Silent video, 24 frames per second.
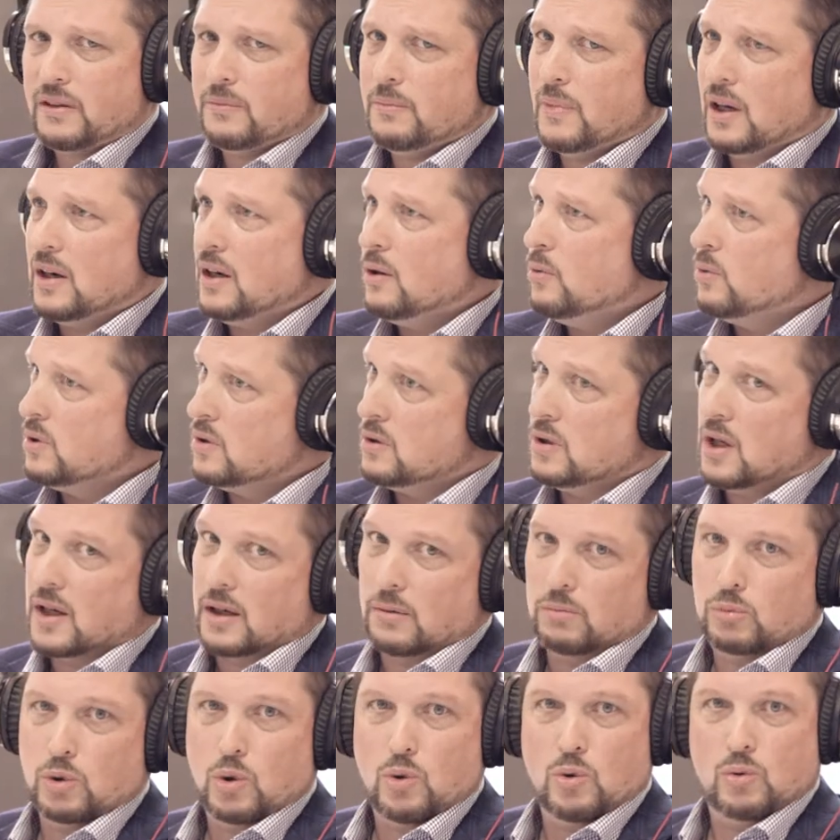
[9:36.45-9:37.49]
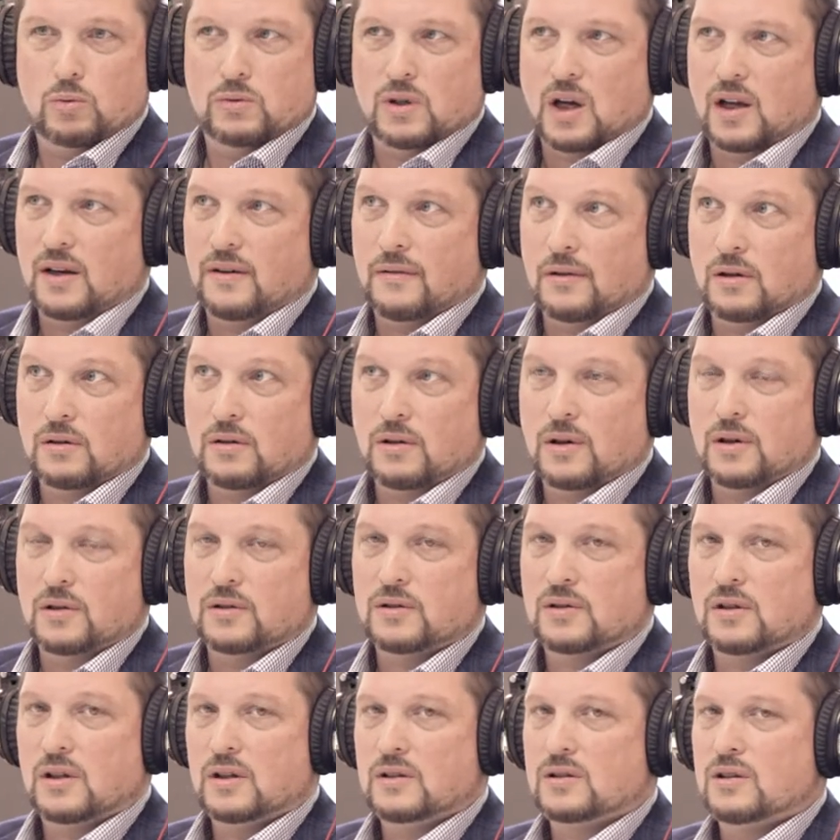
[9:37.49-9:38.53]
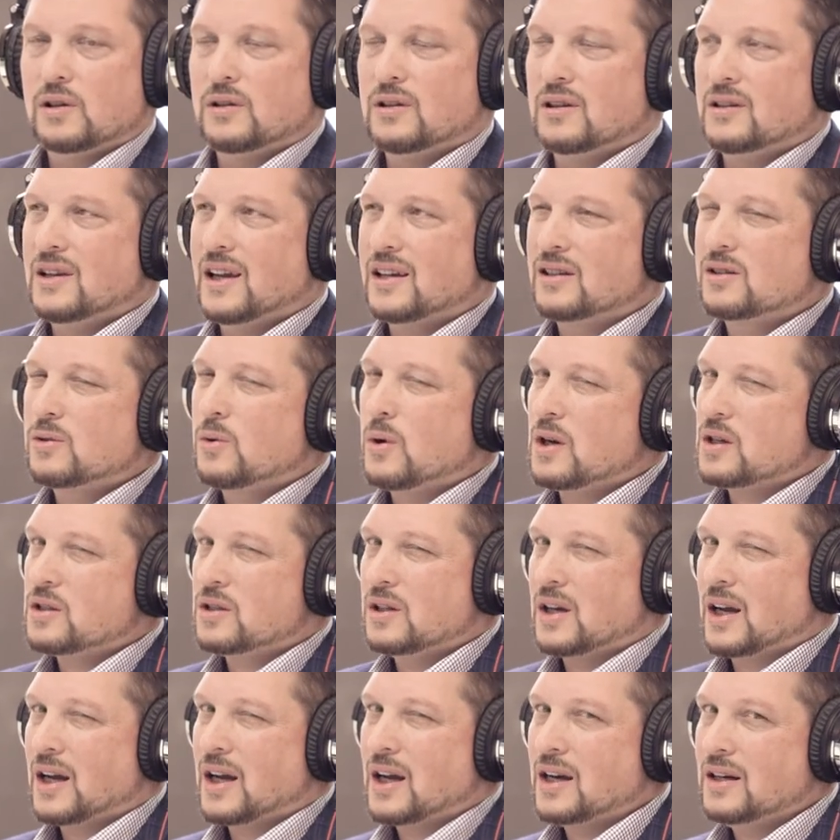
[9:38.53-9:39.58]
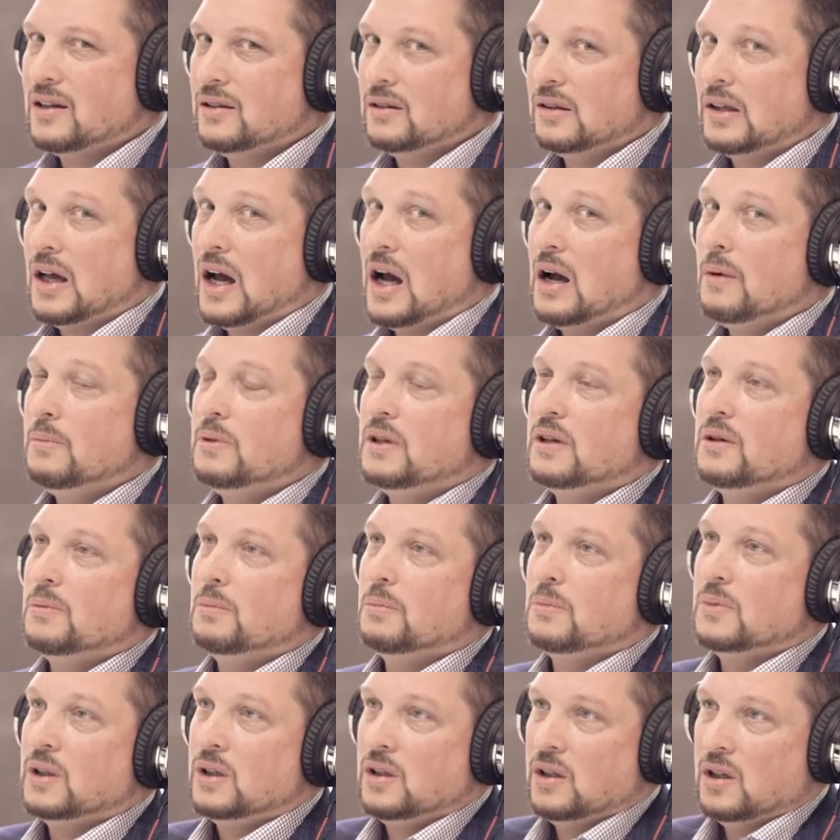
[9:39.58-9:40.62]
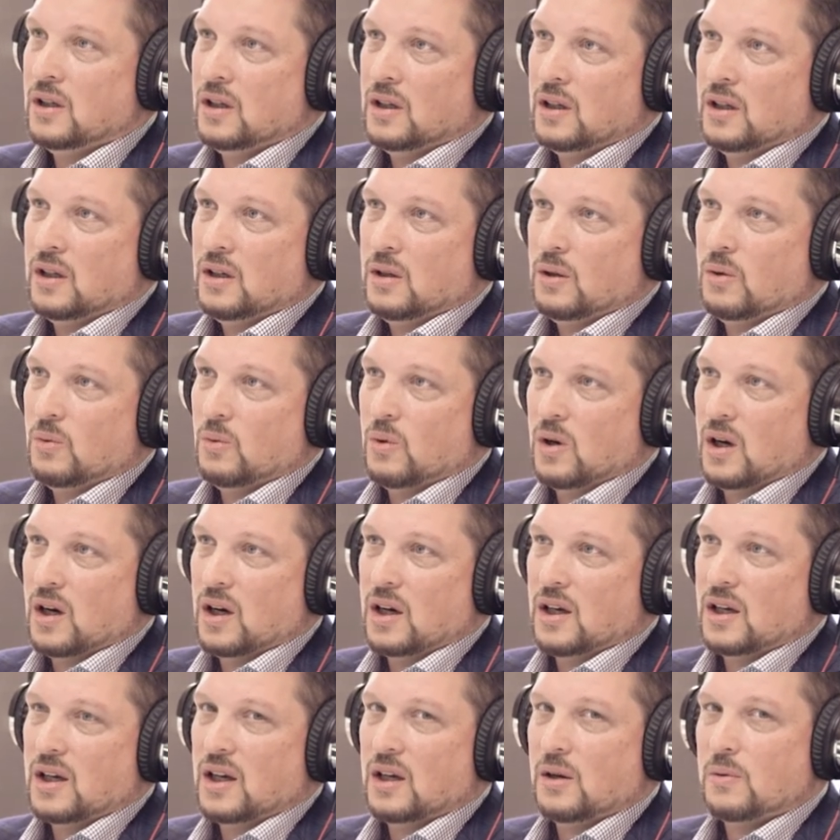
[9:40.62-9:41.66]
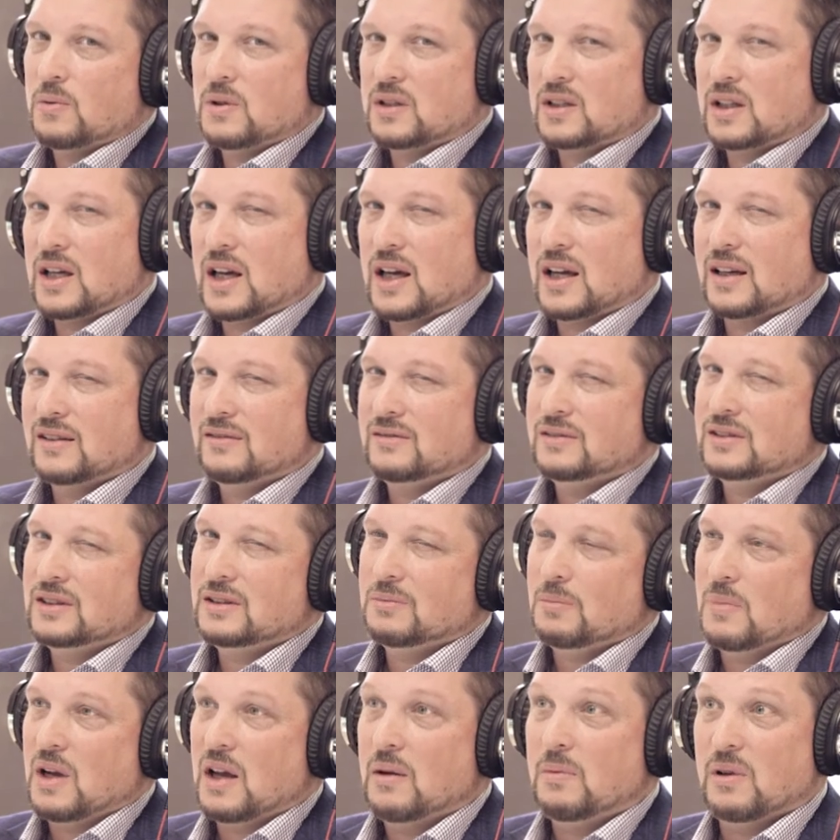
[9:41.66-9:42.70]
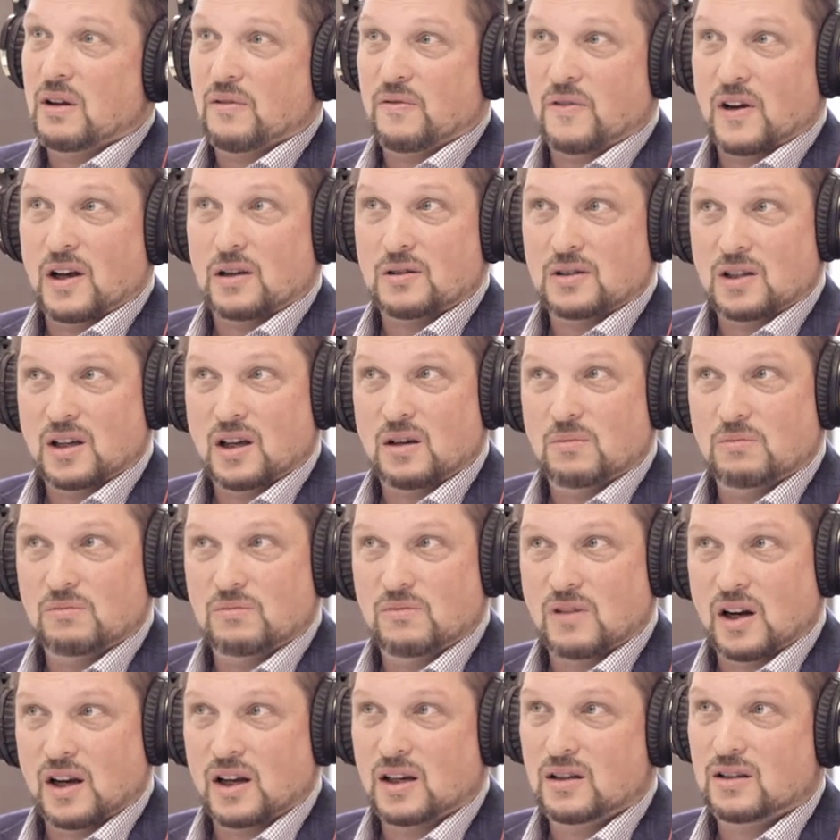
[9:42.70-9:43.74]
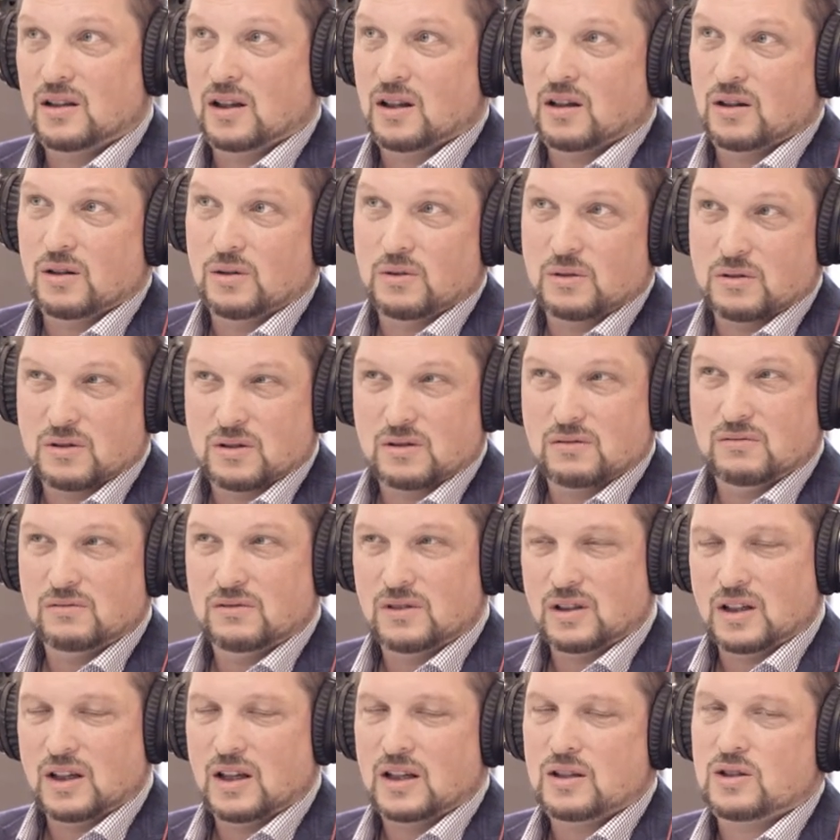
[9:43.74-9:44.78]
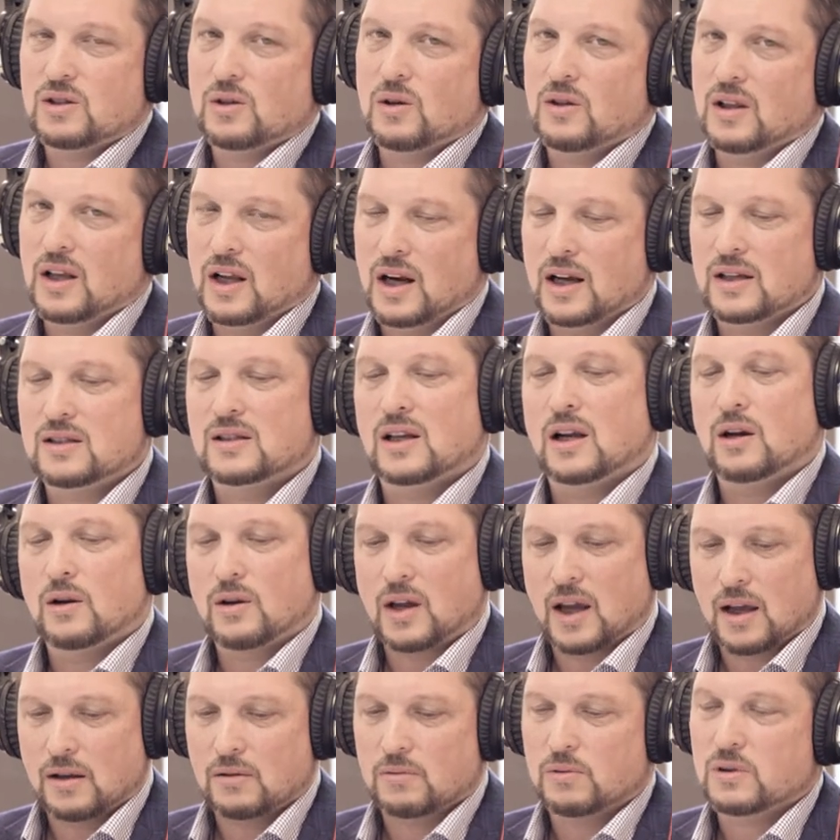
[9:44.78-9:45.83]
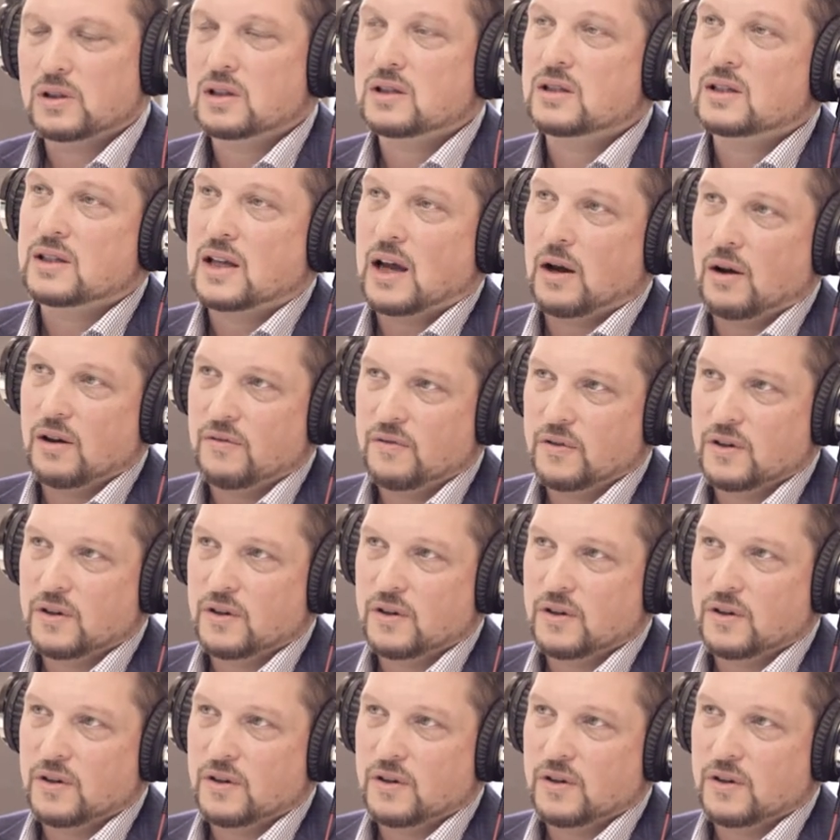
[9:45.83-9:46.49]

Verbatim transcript: but it was like not even close. Mm. And so the next question, I kind of lobbed him one, and it was like eh, maybe a foul tip, right? You know, was, and right. so then I said, okay, well, this is how I